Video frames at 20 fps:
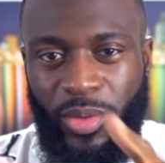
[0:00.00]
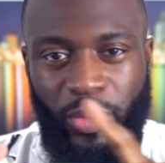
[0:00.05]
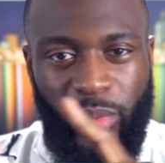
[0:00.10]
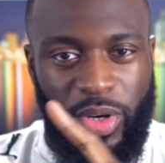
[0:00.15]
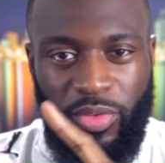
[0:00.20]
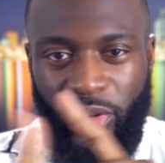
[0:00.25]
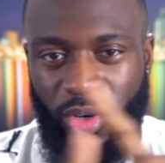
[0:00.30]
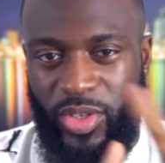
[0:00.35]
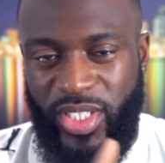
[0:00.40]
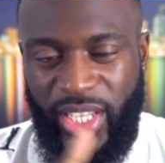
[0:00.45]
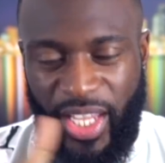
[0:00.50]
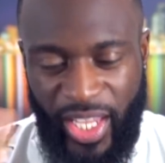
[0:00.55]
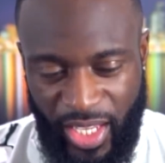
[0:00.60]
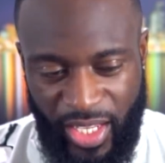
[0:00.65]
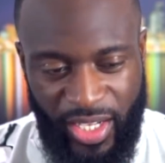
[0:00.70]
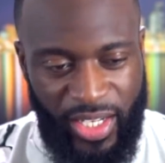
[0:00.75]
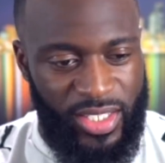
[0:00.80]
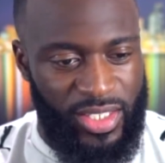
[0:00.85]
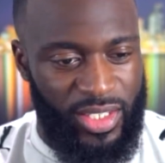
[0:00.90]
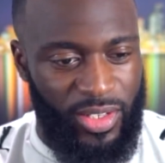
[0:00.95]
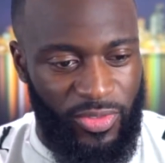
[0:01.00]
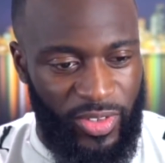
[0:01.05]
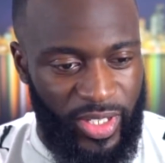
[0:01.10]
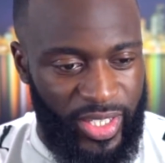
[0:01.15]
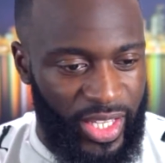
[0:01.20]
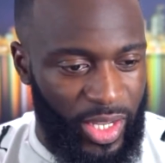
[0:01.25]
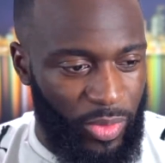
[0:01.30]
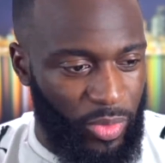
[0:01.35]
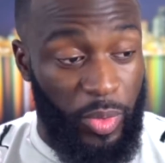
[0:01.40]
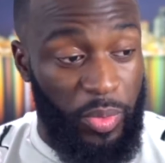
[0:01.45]
and we're rotating and stuff
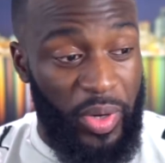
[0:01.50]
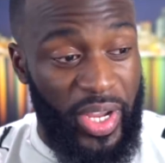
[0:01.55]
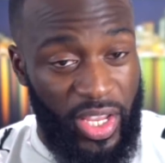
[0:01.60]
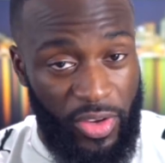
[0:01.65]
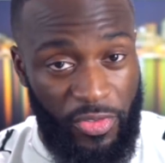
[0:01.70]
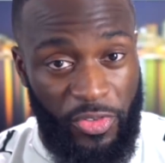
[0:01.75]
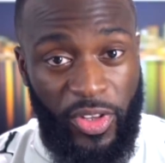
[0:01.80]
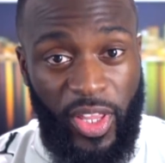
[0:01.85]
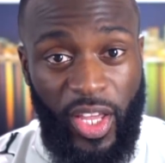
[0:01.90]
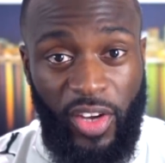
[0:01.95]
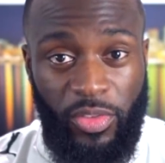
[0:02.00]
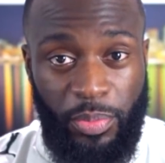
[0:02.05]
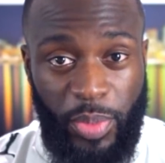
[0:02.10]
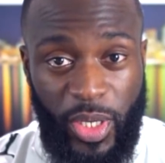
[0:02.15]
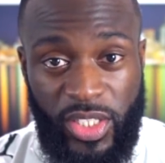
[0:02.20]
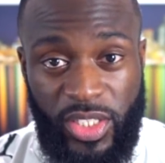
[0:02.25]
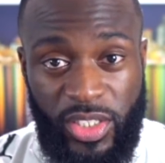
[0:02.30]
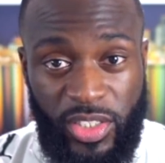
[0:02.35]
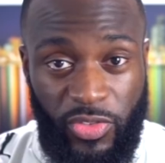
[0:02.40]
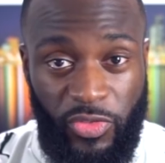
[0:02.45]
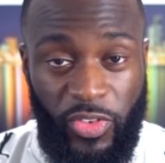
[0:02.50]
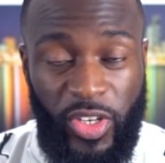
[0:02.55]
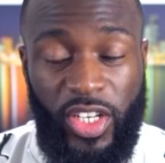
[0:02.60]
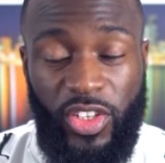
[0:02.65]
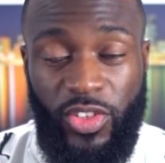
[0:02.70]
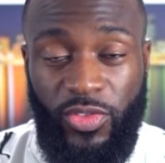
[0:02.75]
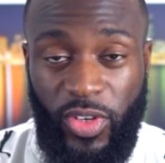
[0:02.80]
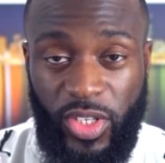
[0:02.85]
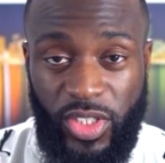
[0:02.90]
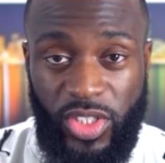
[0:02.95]
like that, we're waiting for the other person to
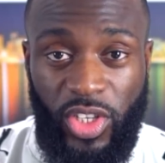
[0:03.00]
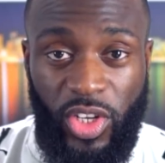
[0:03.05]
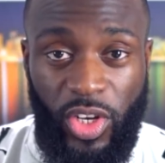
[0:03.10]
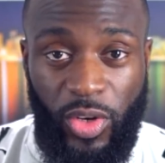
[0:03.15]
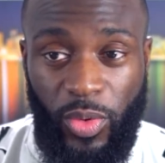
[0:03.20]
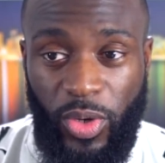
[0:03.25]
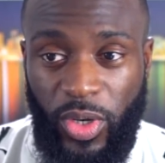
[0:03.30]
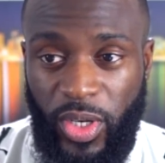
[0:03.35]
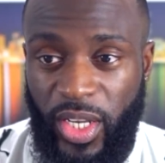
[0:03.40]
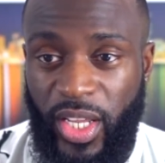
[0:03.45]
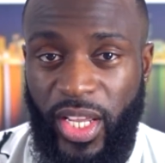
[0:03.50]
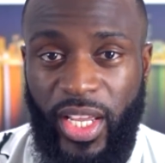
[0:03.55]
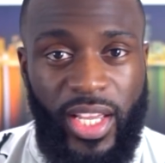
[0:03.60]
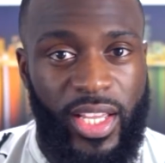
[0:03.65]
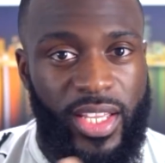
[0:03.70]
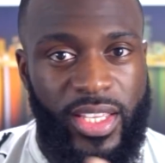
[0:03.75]
finish for us to go on.